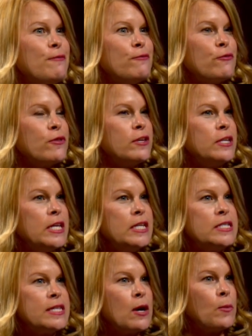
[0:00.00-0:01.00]
for the
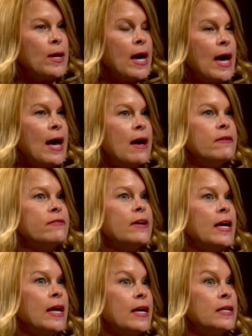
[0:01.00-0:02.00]
needs that we have,
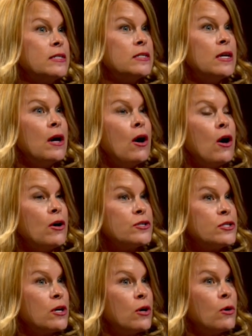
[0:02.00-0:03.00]
and
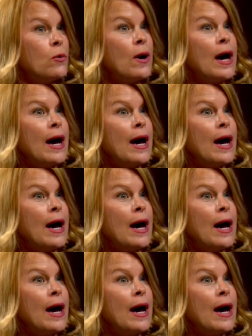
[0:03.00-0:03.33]
also